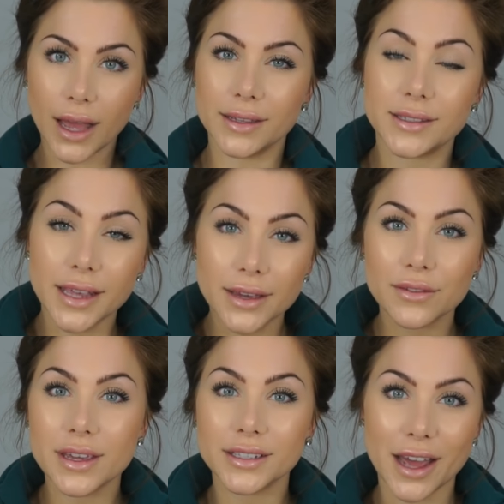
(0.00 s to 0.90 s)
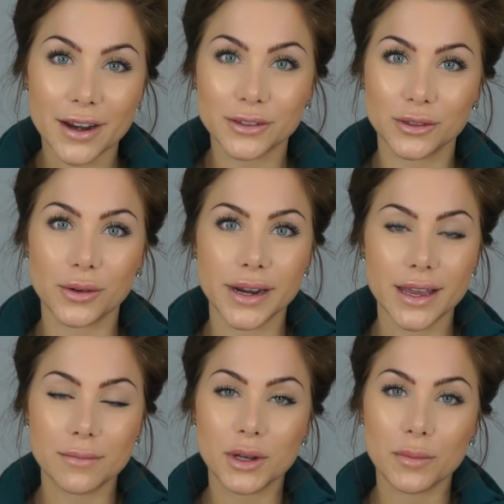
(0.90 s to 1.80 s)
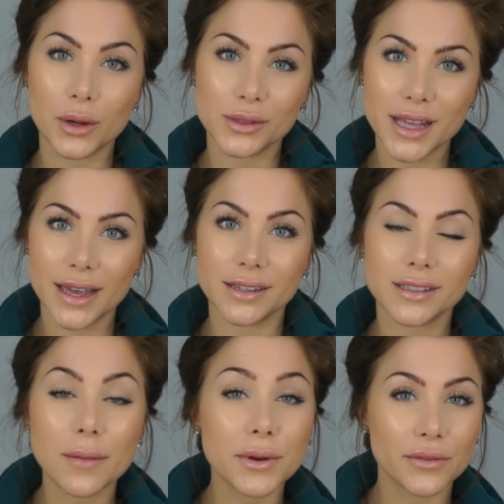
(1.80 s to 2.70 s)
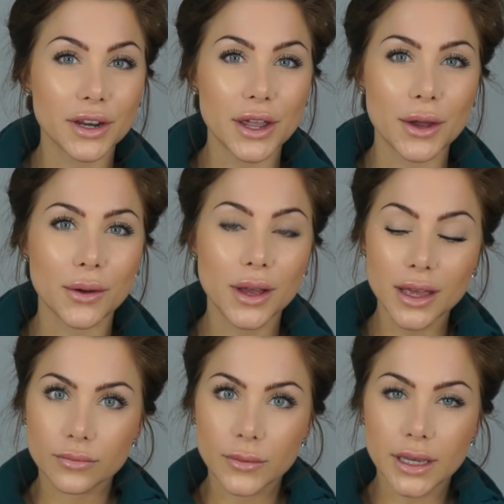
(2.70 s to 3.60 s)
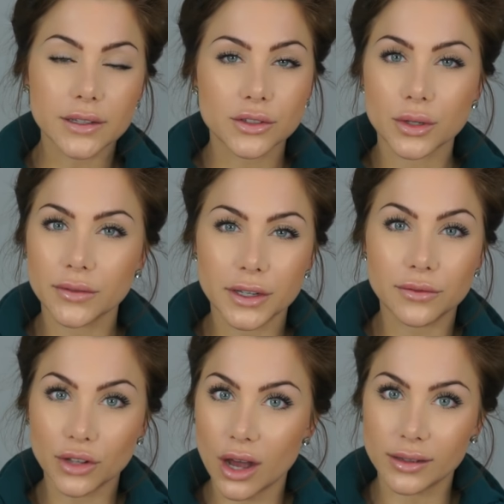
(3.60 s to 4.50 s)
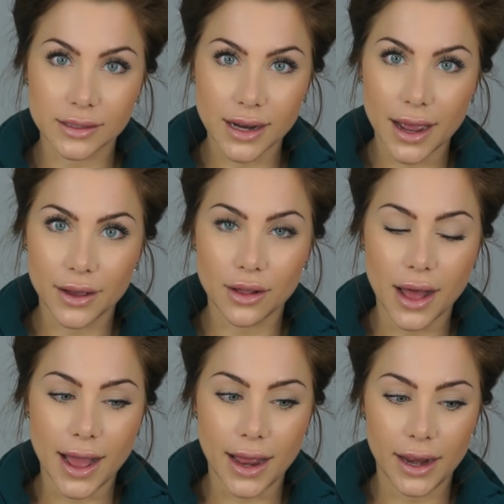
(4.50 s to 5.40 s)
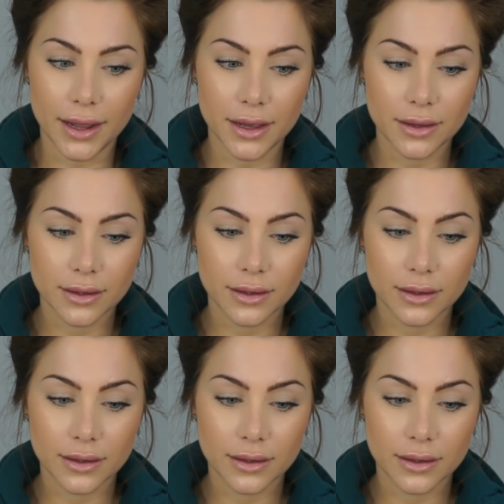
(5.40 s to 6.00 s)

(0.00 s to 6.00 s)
I saved the entire story and I'm going to post that in a separate video it is sort of like a vlog style. I